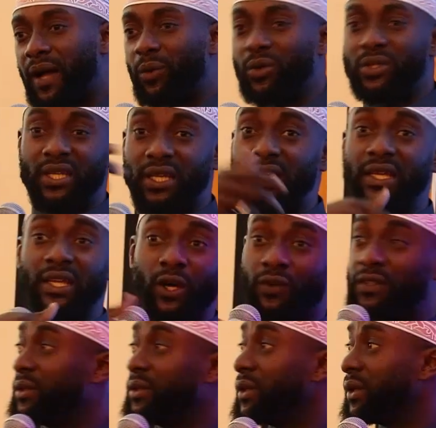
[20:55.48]
was taking
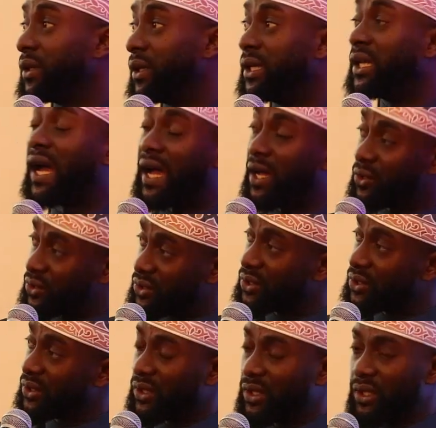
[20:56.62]
in the house
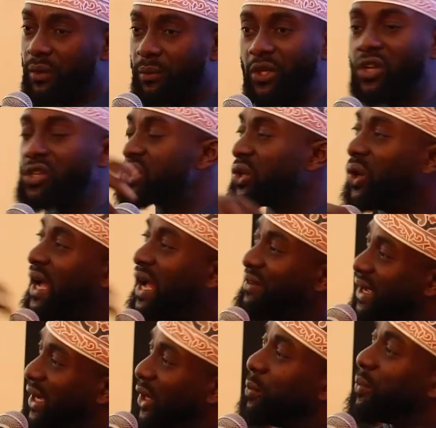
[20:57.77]
because you don't have
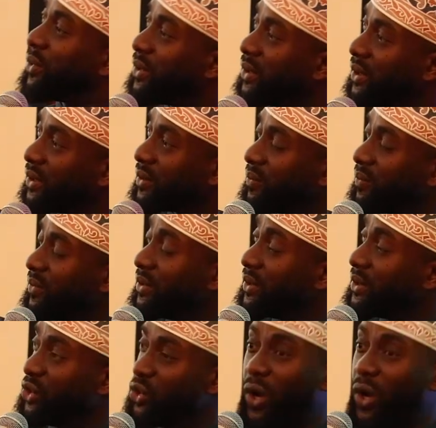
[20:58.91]
help. You